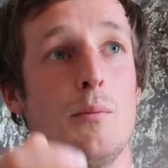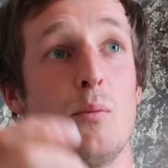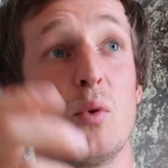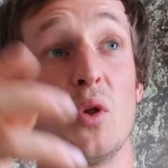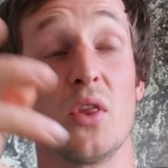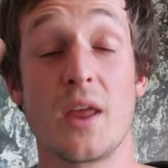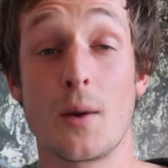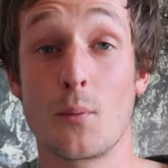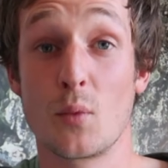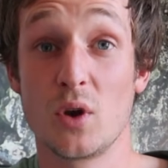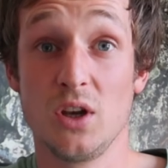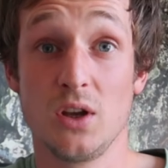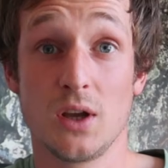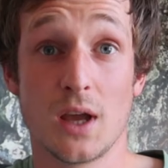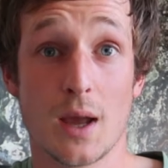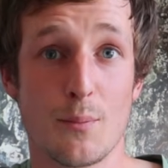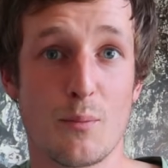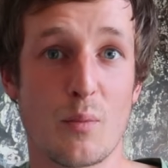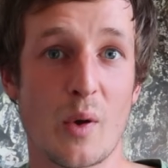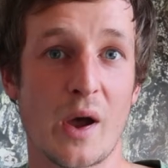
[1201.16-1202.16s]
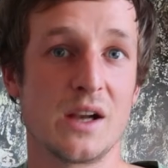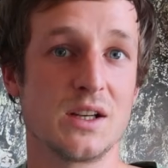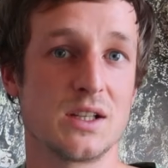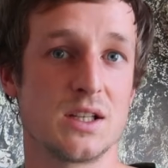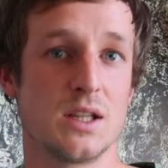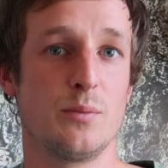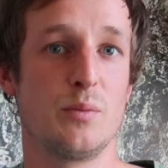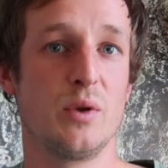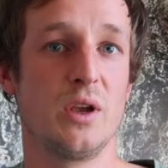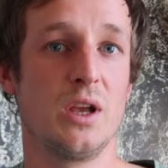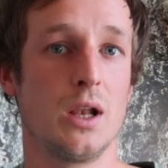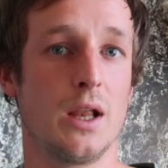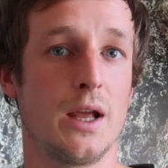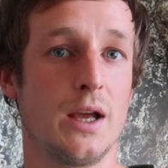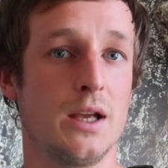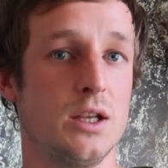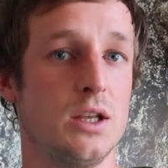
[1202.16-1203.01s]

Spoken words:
But then when you get back to the belay,